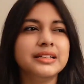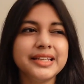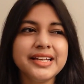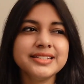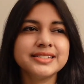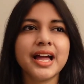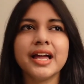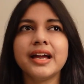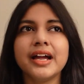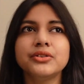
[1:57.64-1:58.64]
The things
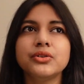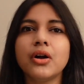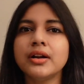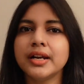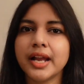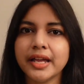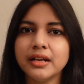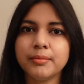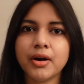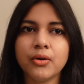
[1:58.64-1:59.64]
that I do not like
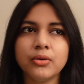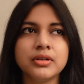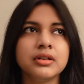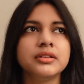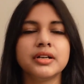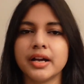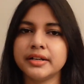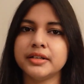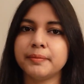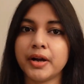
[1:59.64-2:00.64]
about the
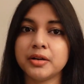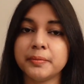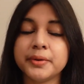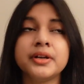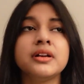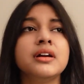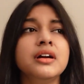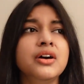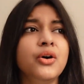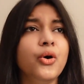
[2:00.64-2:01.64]
current apartment
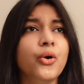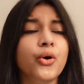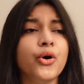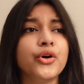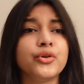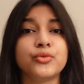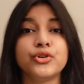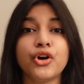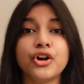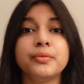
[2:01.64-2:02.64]
or
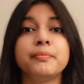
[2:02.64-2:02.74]
would not